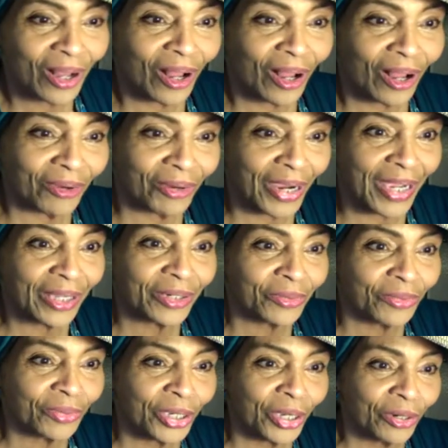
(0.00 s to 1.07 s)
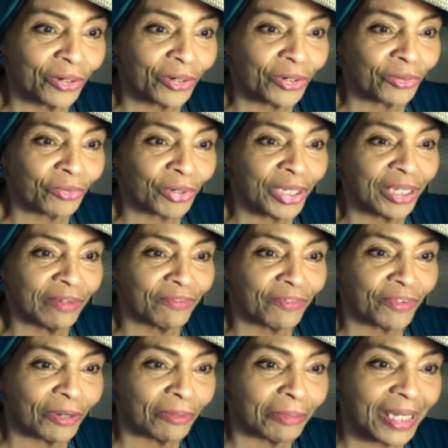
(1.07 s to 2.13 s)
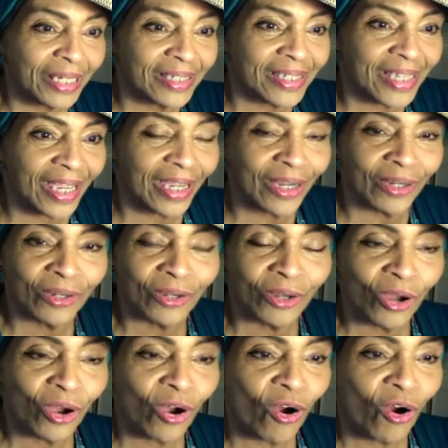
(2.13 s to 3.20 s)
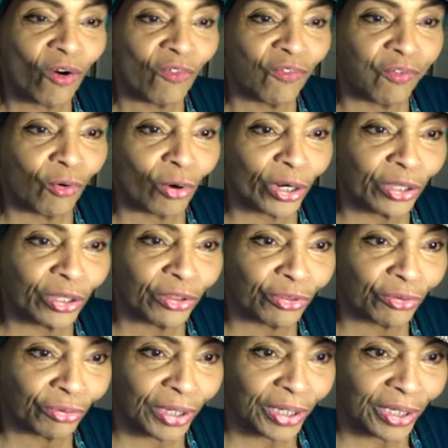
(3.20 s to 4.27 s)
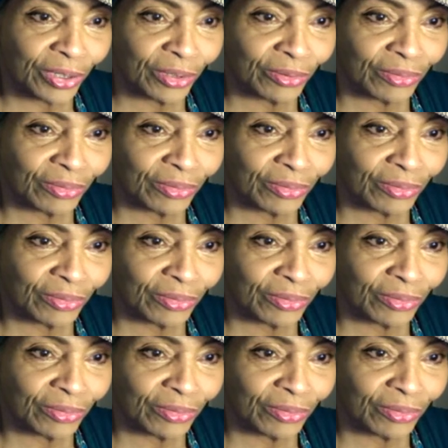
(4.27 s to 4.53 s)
All right, we are going to read from Isaiah forty-three.